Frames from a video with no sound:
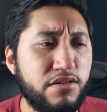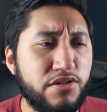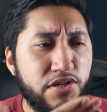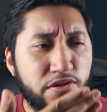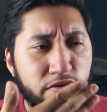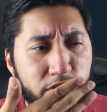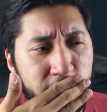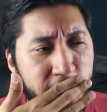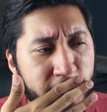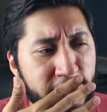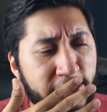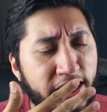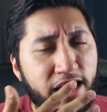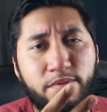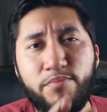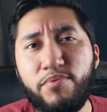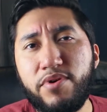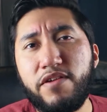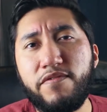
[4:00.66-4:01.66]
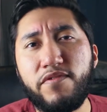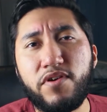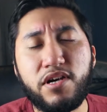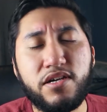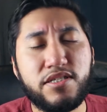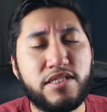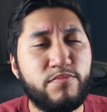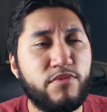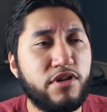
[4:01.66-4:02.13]
she was like, yeah, but if a
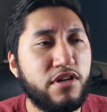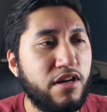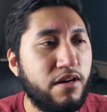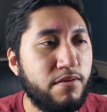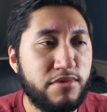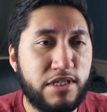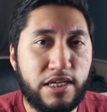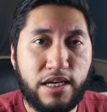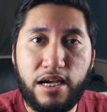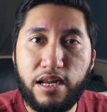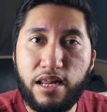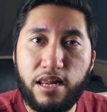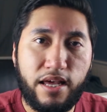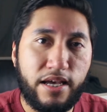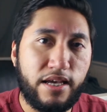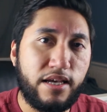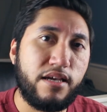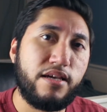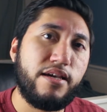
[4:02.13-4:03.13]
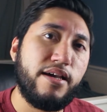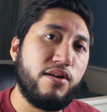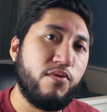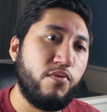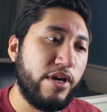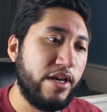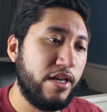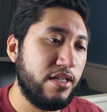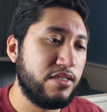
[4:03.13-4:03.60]
customer comes I gotta like get
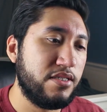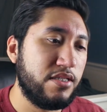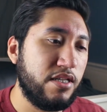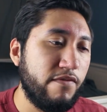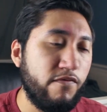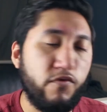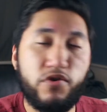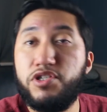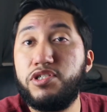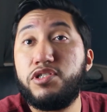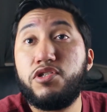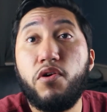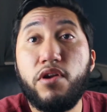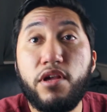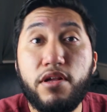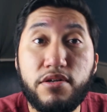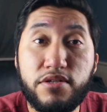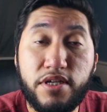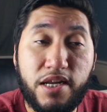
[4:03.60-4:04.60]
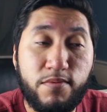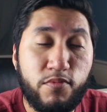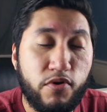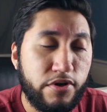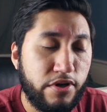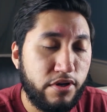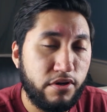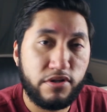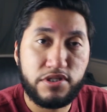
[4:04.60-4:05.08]
away and stuff, which is totally
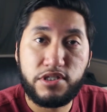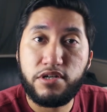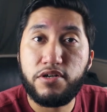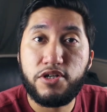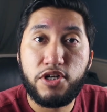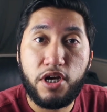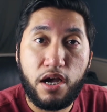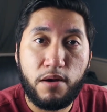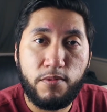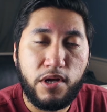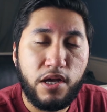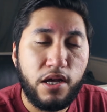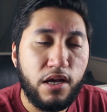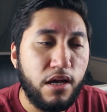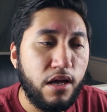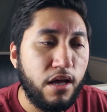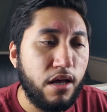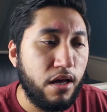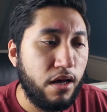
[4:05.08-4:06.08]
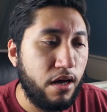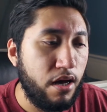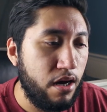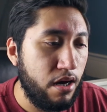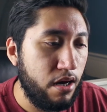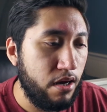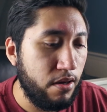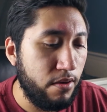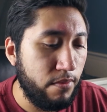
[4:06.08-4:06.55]
understandable, you know, it's her job.
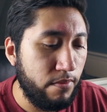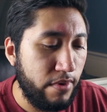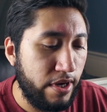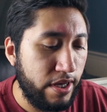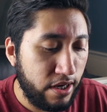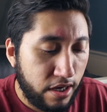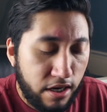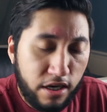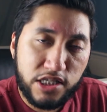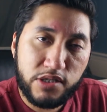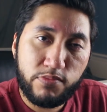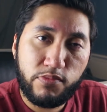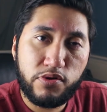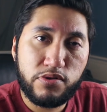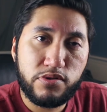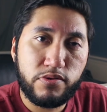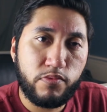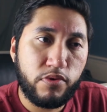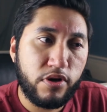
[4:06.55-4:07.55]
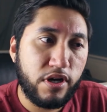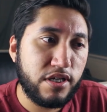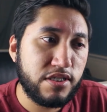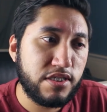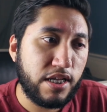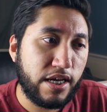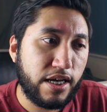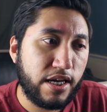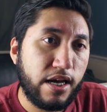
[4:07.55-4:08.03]
And a customer
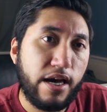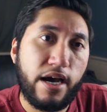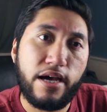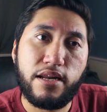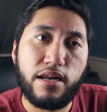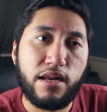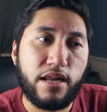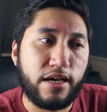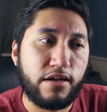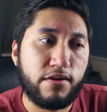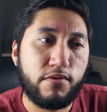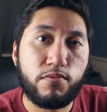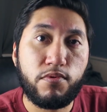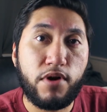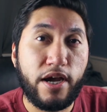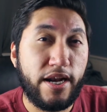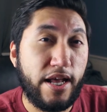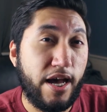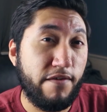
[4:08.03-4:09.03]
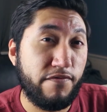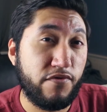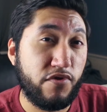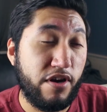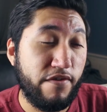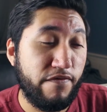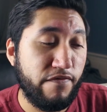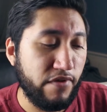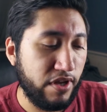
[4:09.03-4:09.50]
was like kind of like right
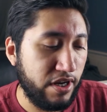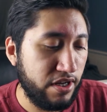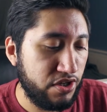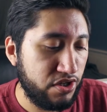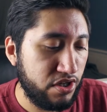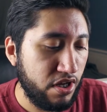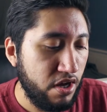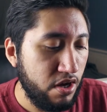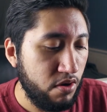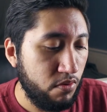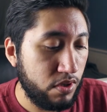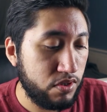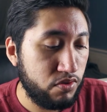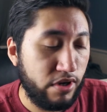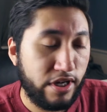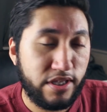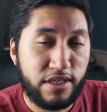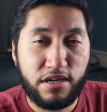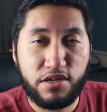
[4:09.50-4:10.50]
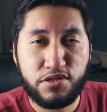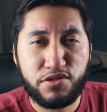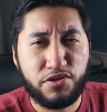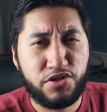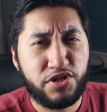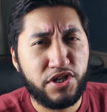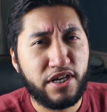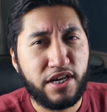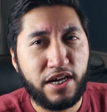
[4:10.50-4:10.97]
after I finished was right there, so
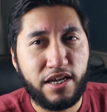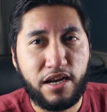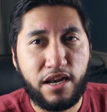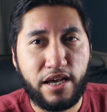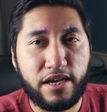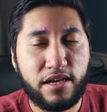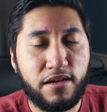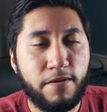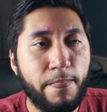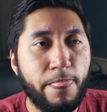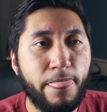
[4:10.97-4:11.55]
she kind of like